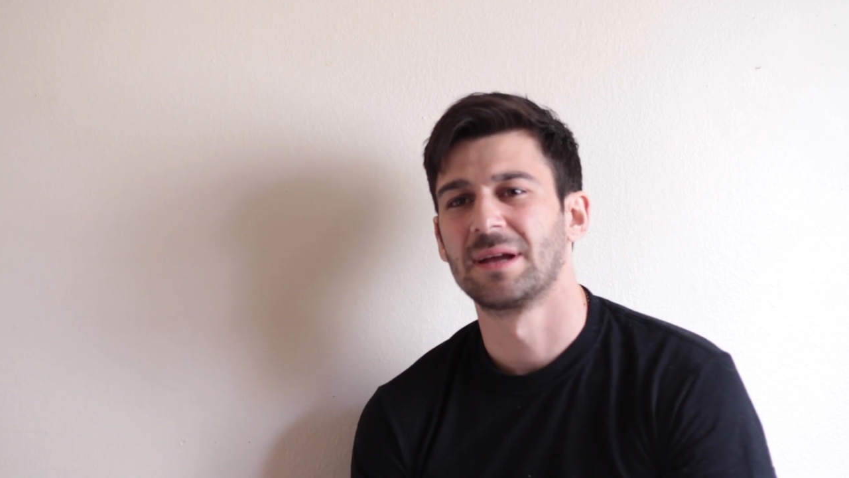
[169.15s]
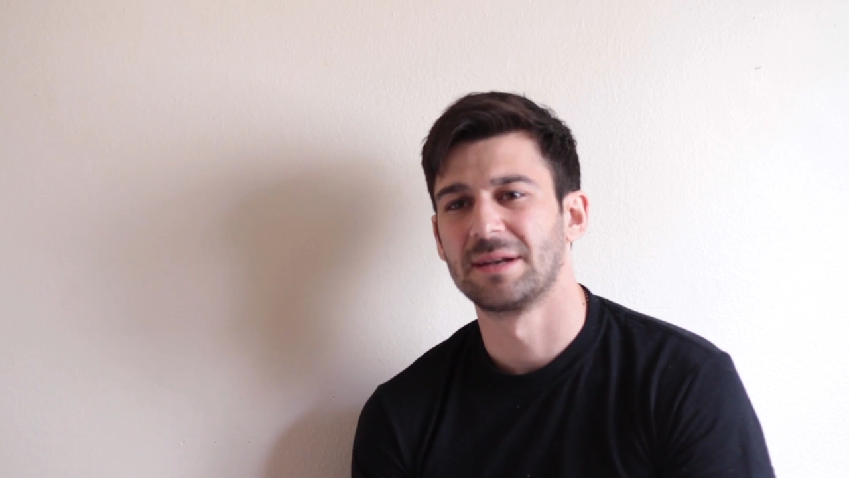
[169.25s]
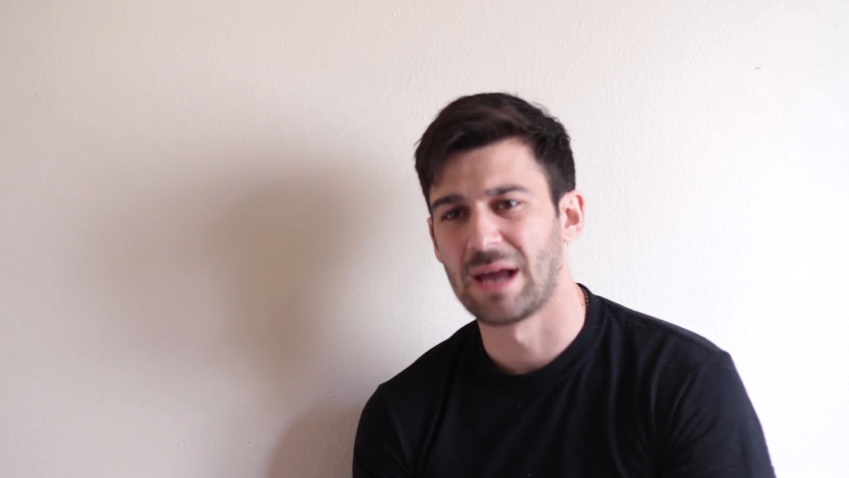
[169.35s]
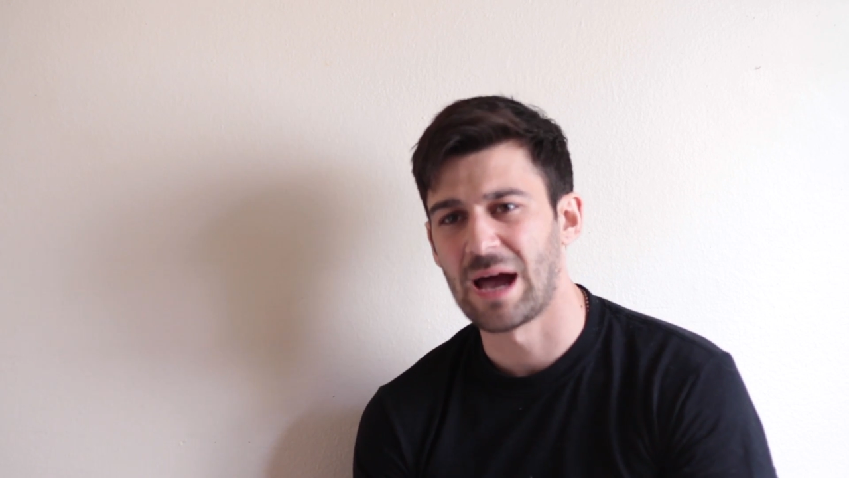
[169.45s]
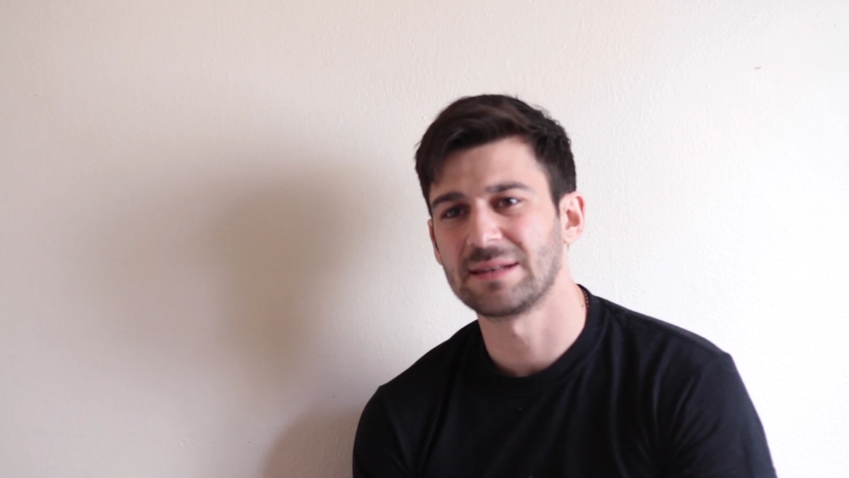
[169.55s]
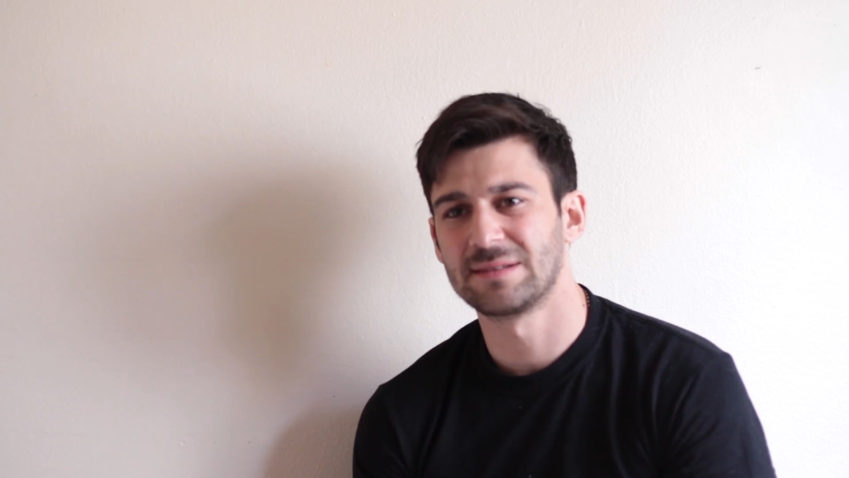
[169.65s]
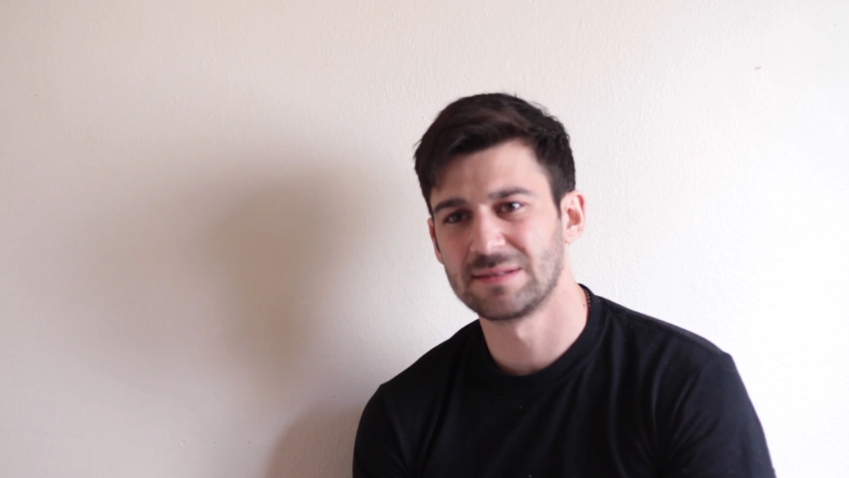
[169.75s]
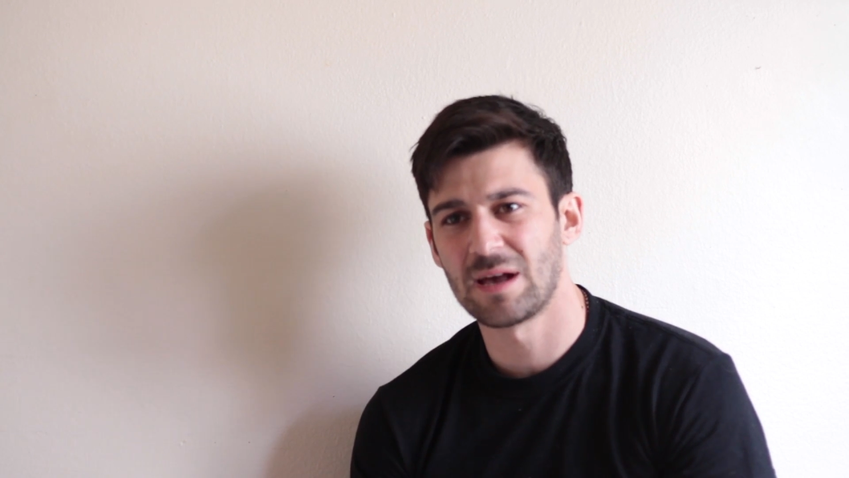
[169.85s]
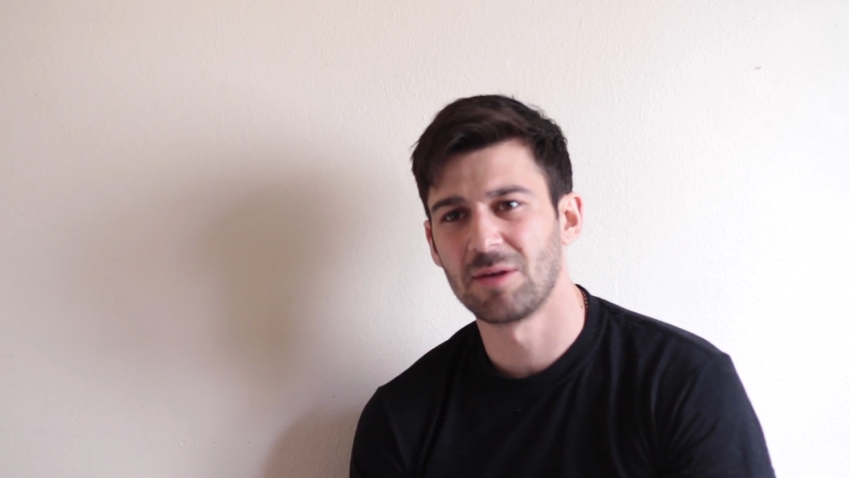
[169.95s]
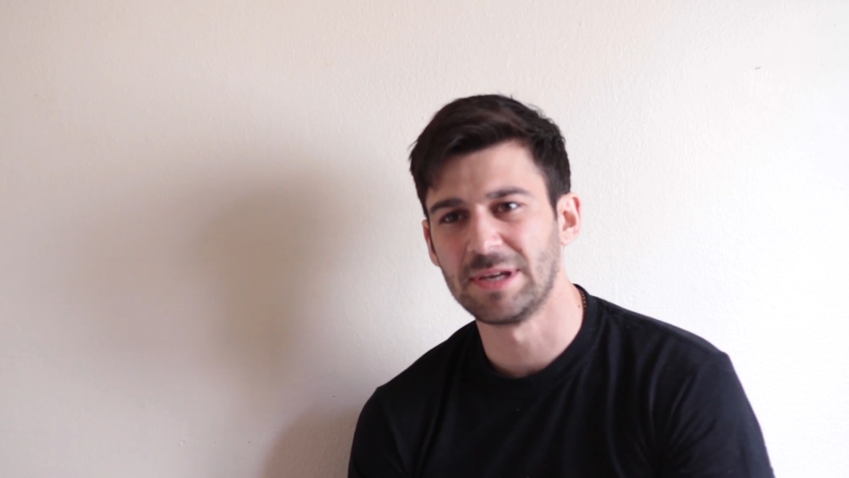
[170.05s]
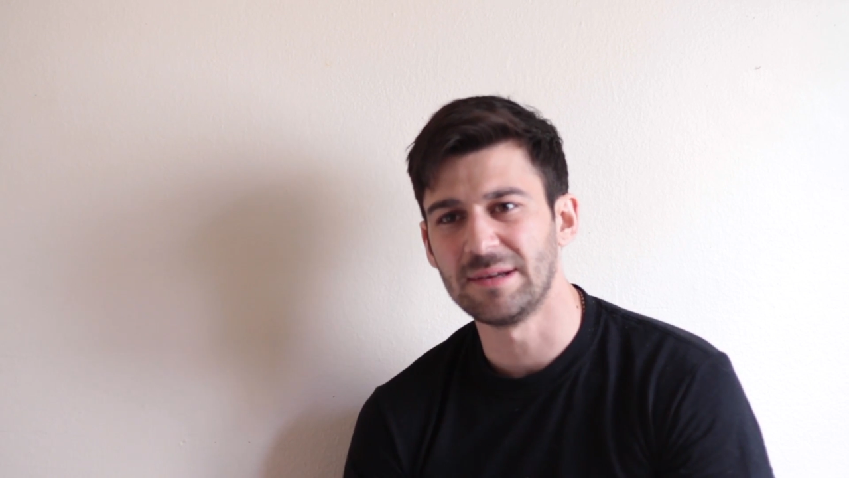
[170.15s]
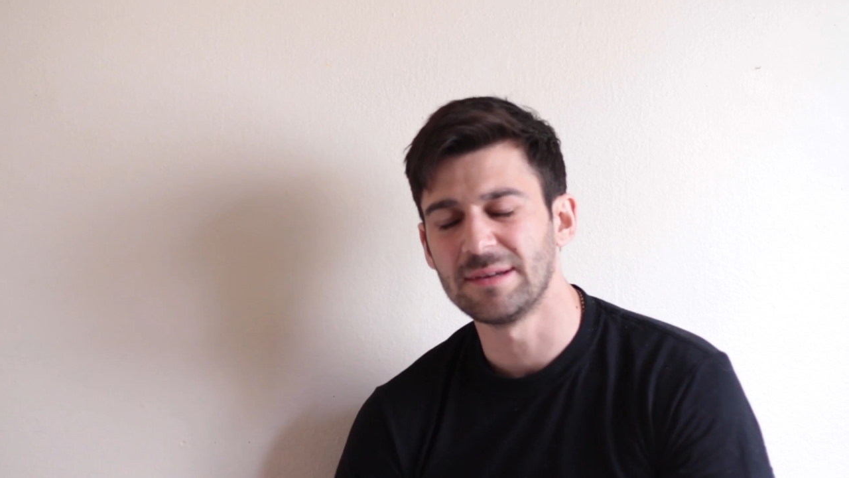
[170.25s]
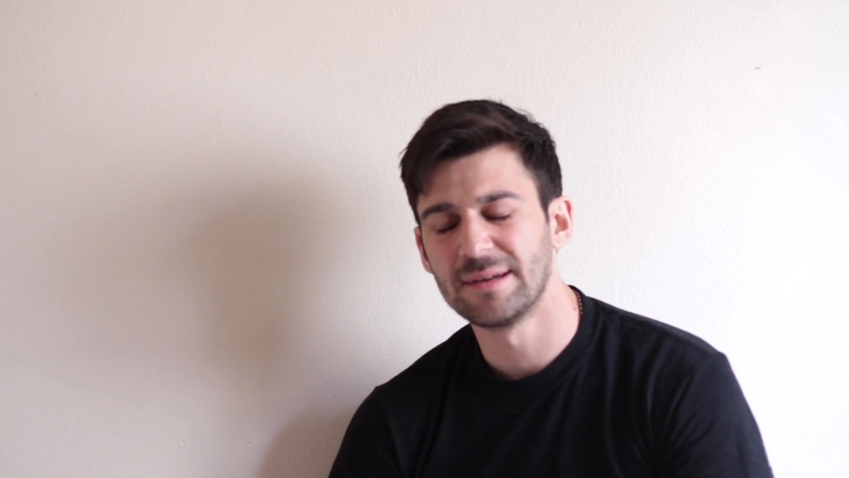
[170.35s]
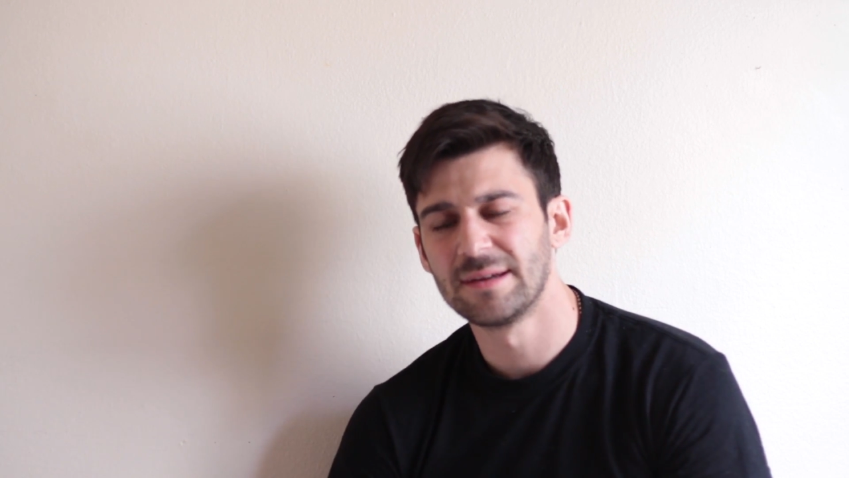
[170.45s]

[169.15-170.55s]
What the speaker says: not to tell me?